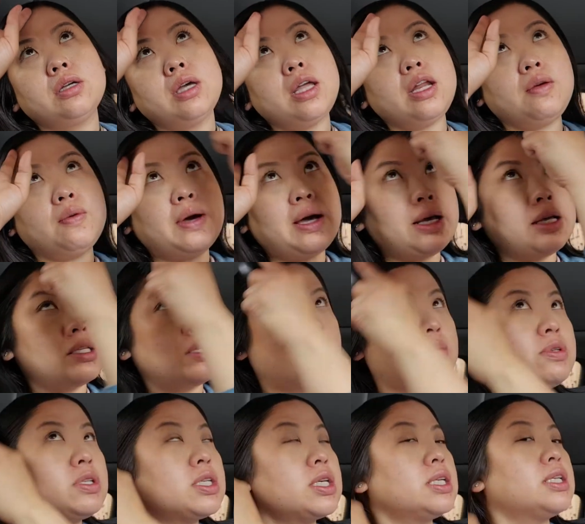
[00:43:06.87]
Anyway, so
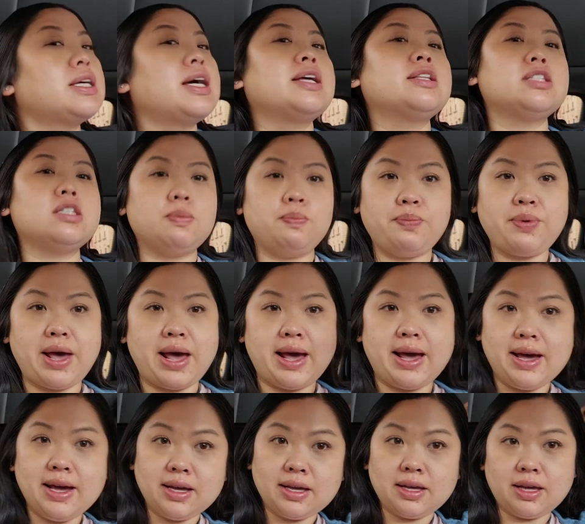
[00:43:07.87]
I'm just going to tie this
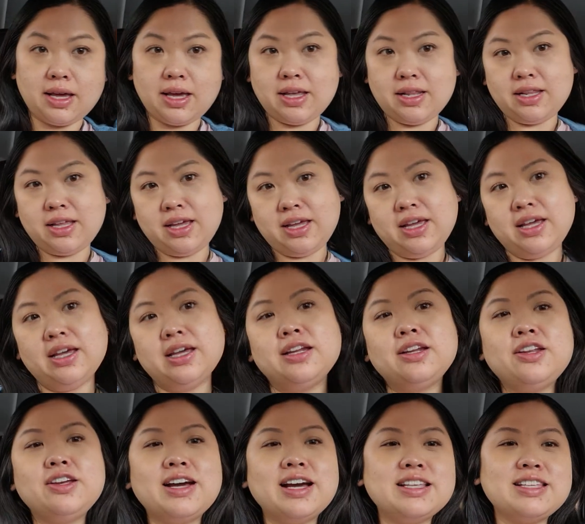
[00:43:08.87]
back. And
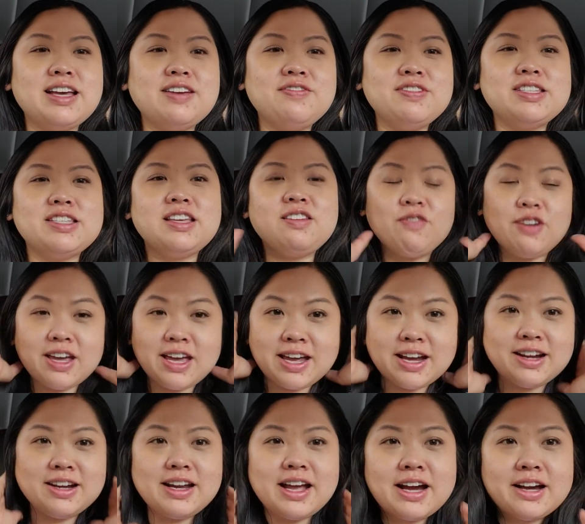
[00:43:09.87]
then you guys haven't seen my
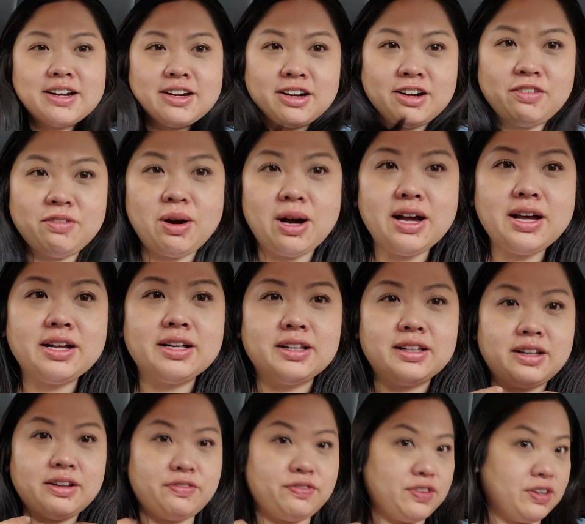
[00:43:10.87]
hair down in a while,
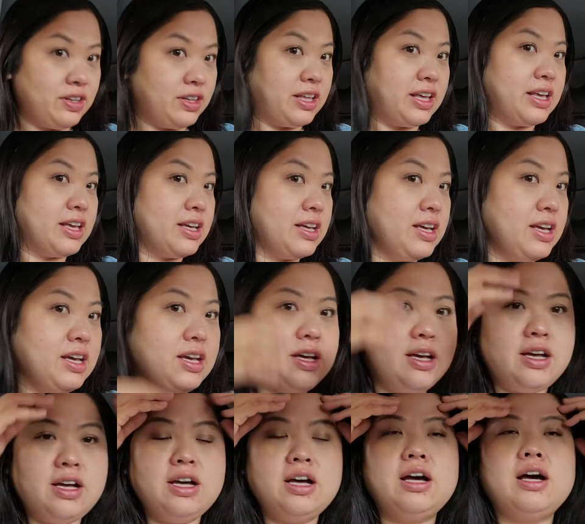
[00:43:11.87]
I feel like.
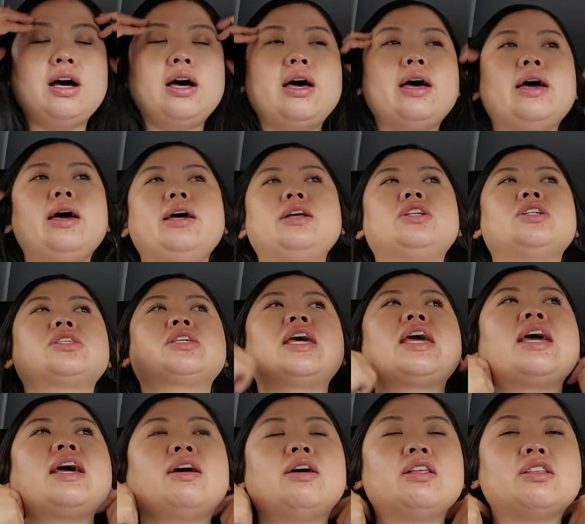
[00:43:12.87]
I just
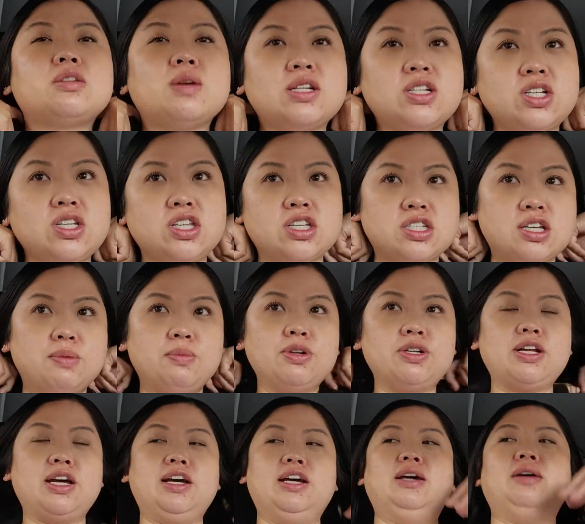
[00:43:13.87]
can't, especially in the
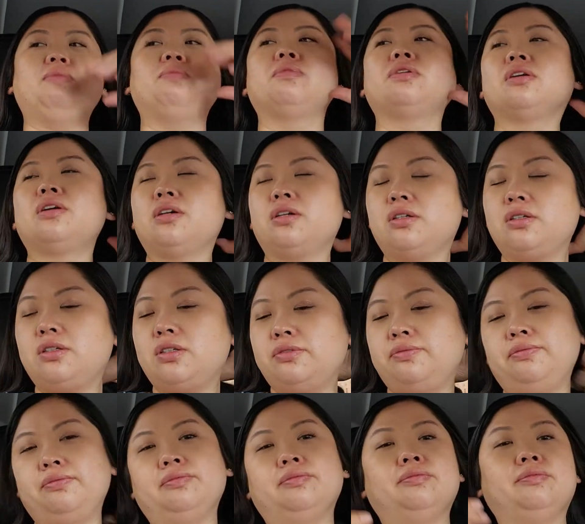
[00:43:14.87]
summertime.
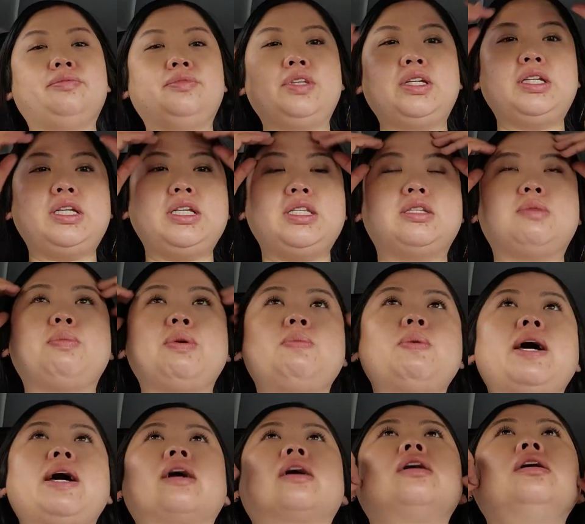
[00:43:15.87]
Mm -mm, it needs to be
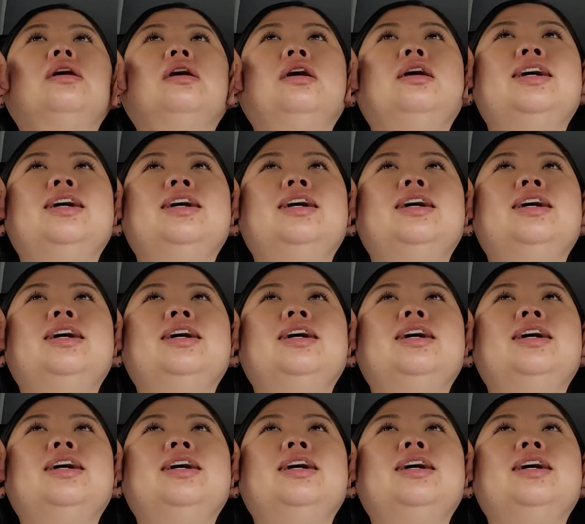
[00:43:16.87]
back.